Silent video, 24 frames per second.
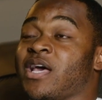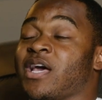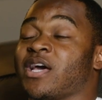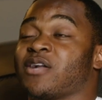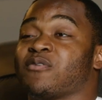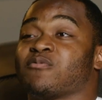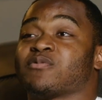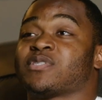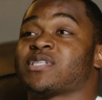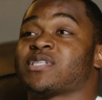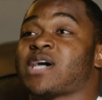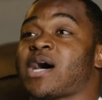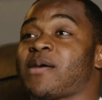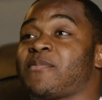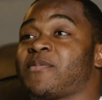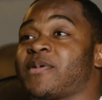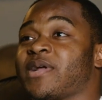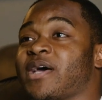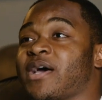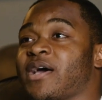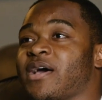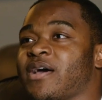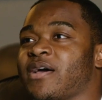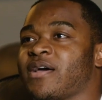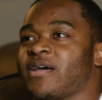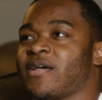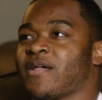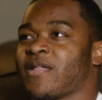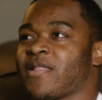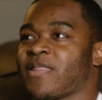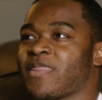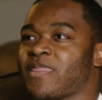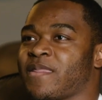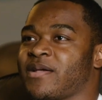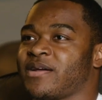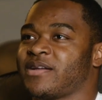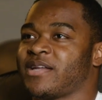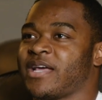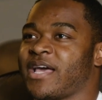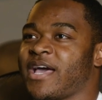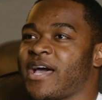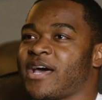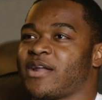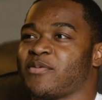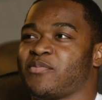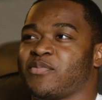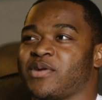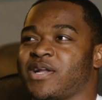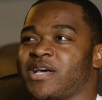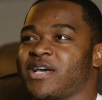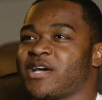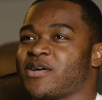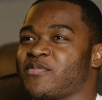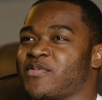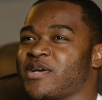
And on top of that, they had a player,